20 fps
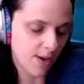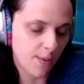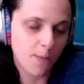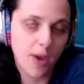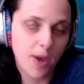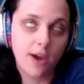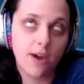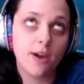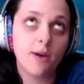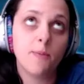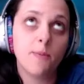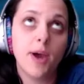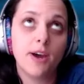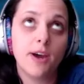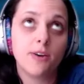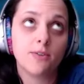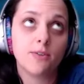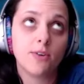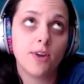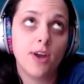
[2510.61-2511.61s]

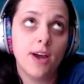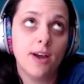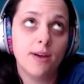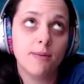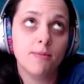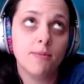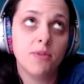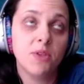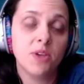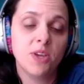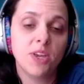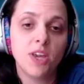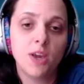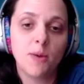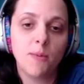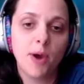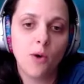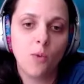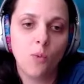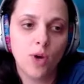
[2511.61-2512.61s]
about thinking
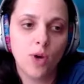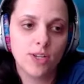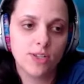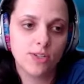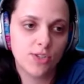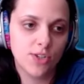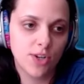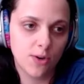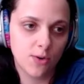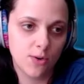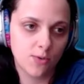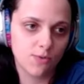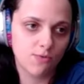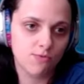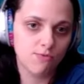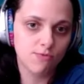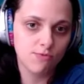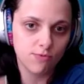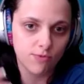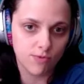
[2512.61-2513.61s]
about what
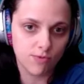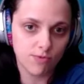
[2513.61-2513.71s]
zone